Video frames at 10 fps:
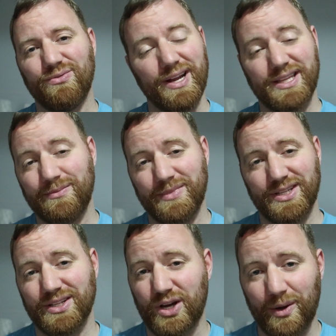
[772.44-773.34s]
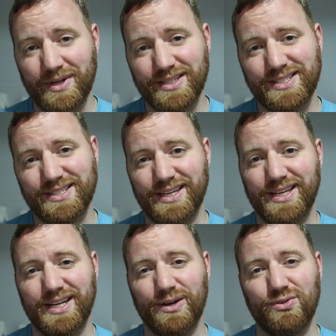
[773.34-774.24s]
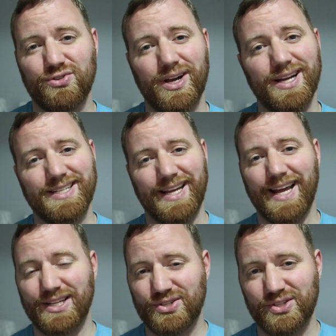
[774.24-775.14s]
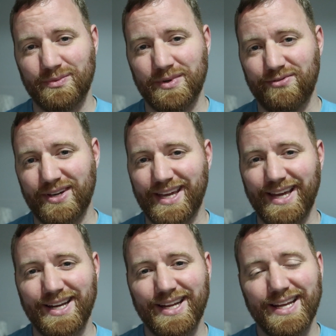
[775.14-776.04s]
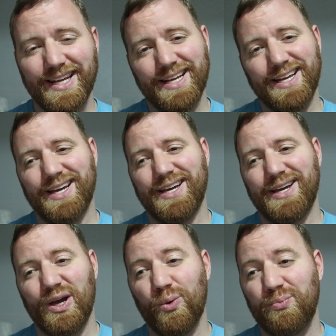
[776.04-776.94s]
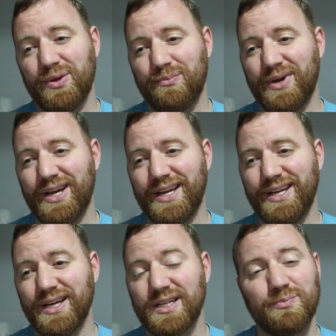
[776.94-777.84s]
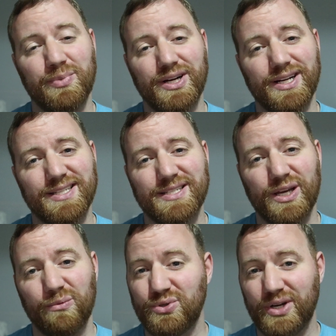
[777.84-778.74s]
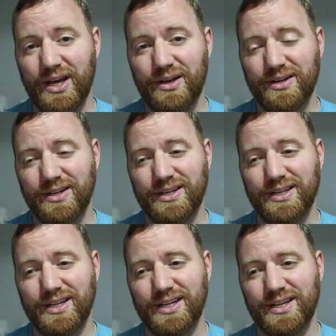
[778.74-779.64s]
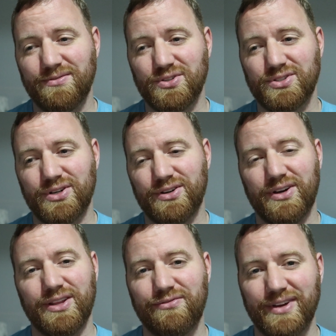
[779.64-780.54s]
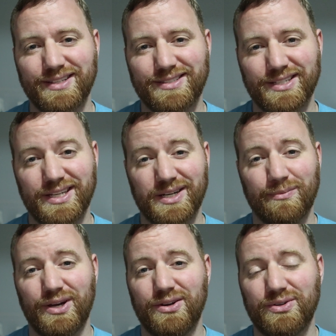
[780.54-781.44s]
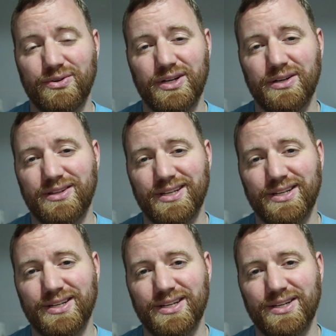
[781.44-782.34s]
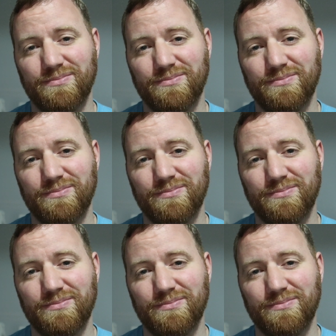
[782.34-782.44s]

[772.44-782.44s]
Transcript: write them in the comments, and I will try to answer them if I can. I hope that my experience helped you out, and if you're sort of on the fence thinking about doing it, then